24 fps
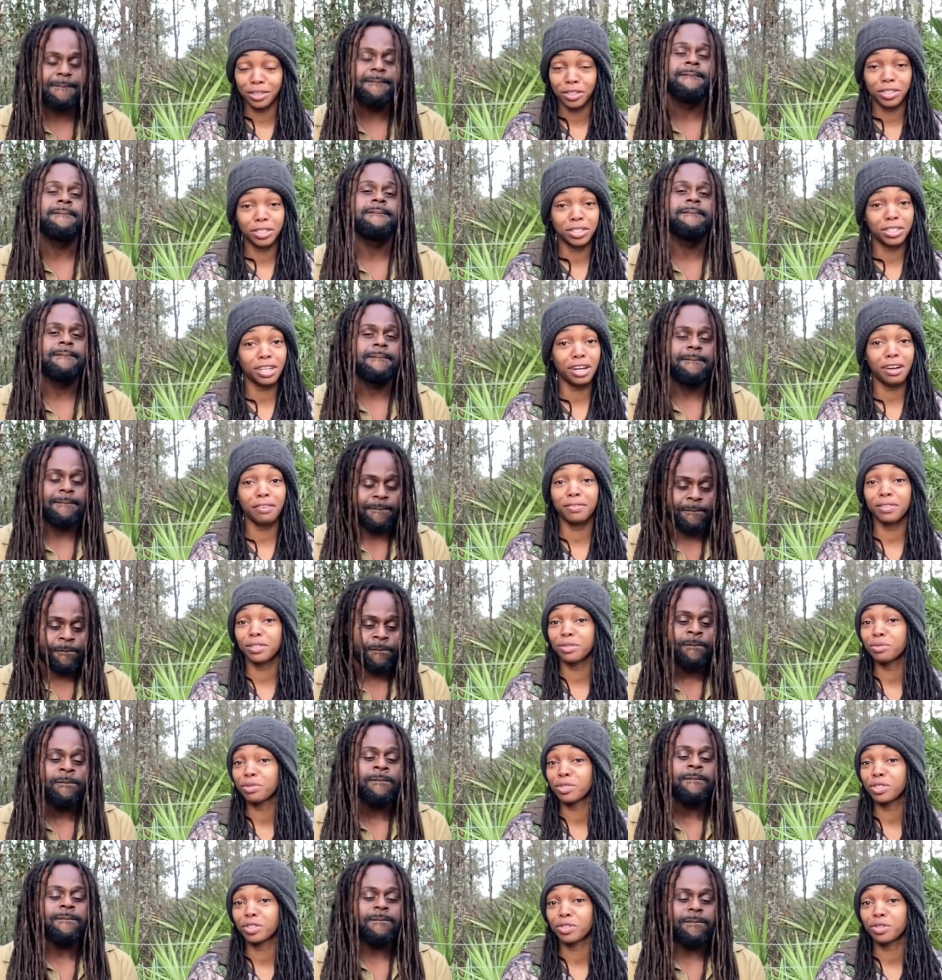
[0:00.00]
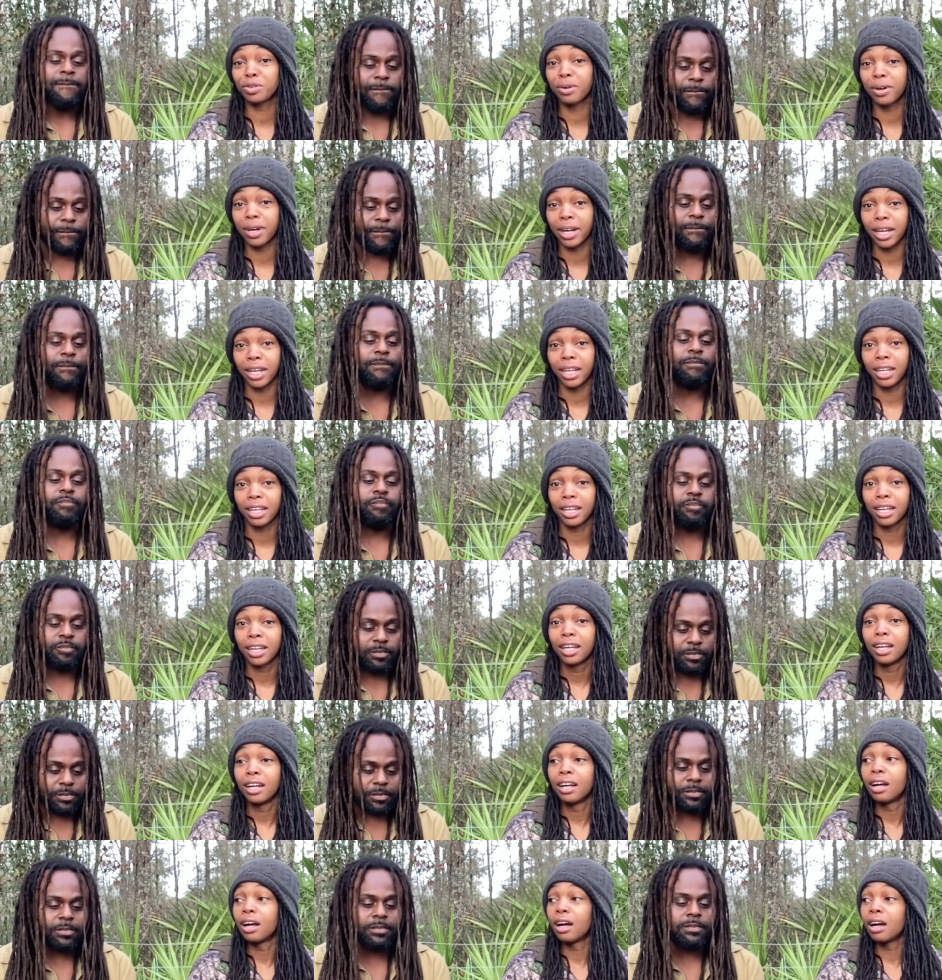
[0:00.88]
Speaker 1: The service was great.
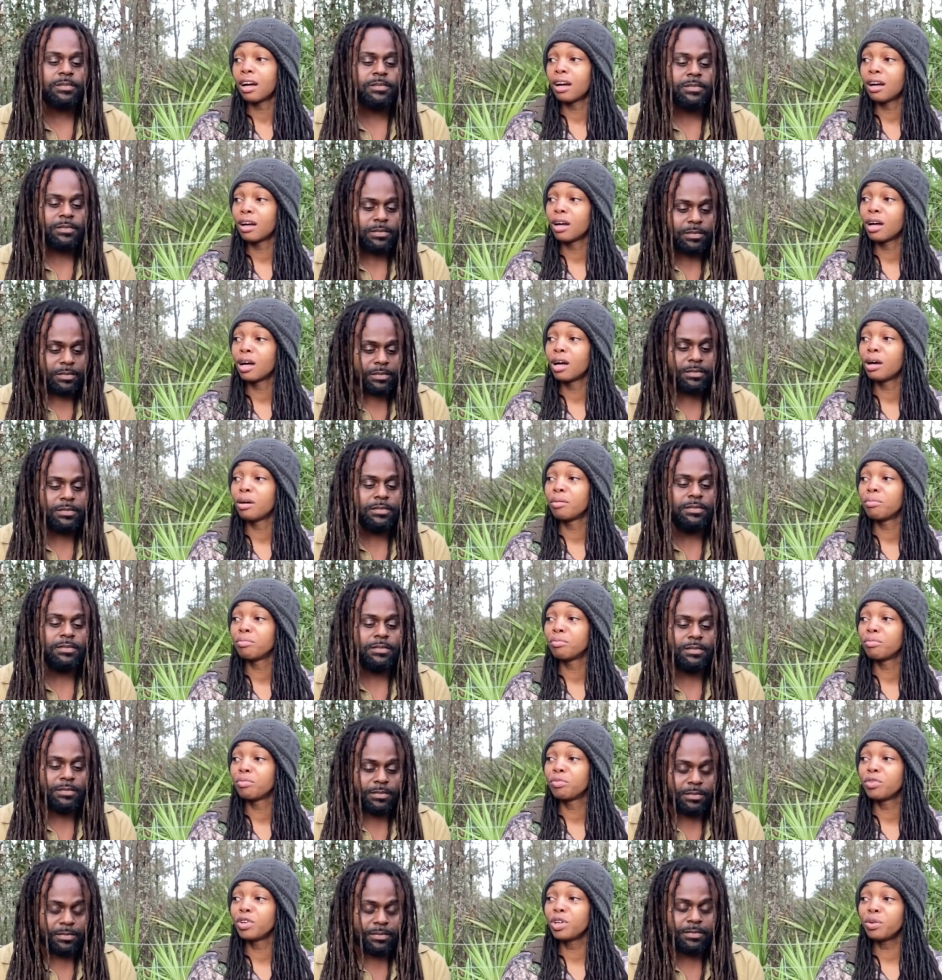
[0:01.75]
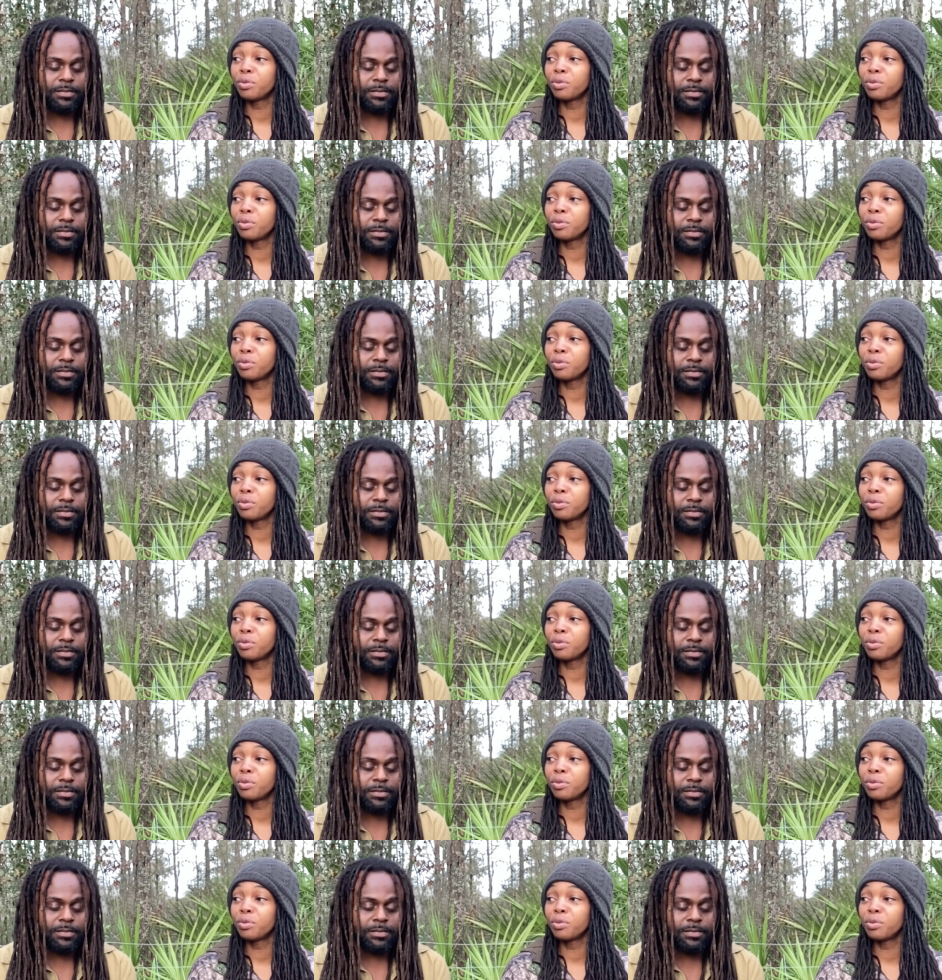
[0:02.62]
We